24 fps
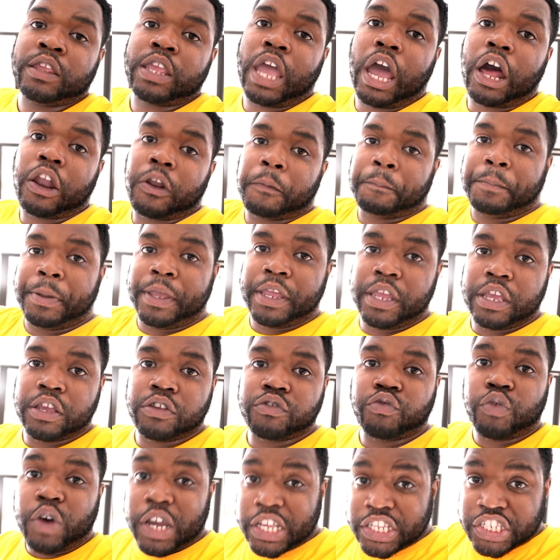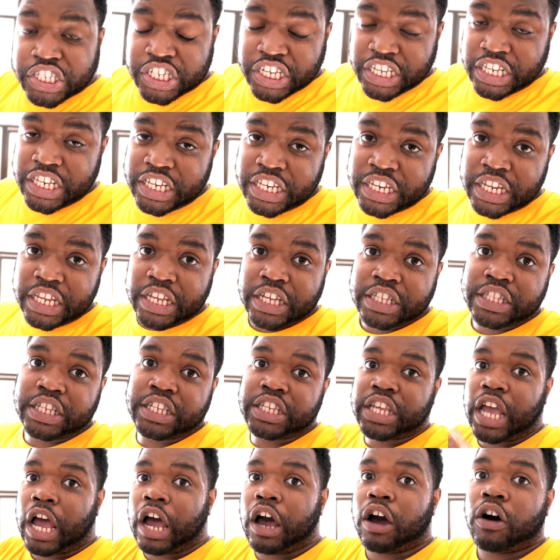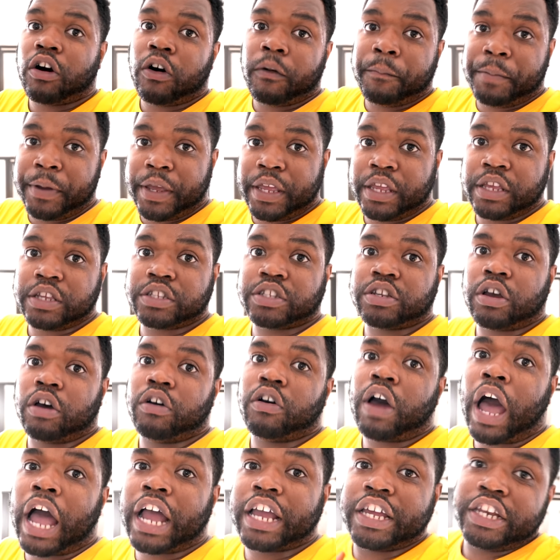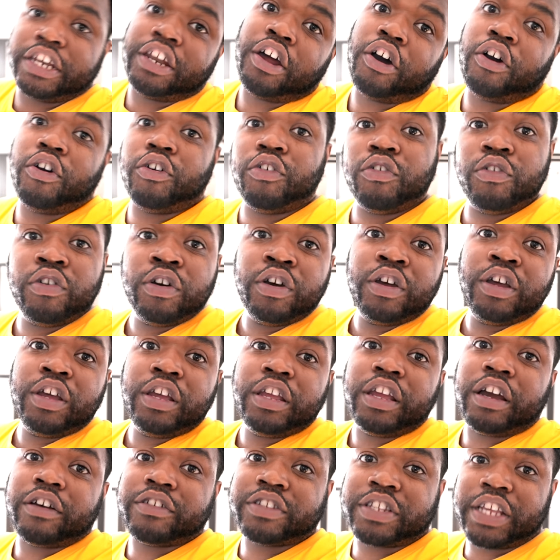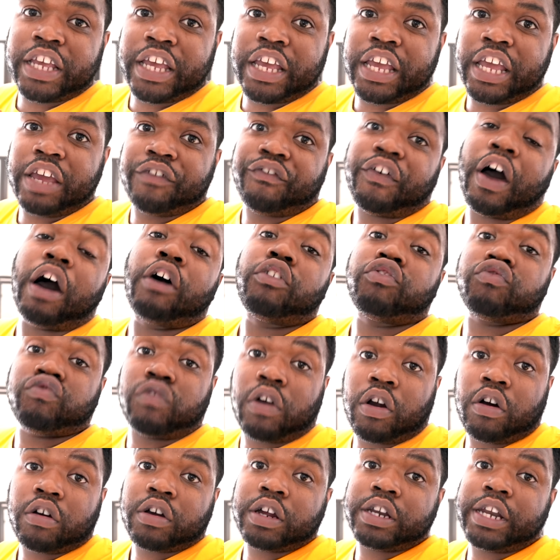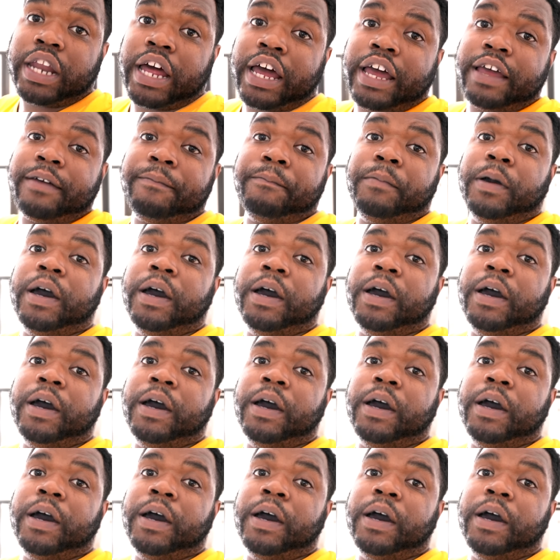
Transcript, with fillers: y'all opinion what cheating is and y'all opinion so I could know, you know what I'm saying, if I was wrong or not.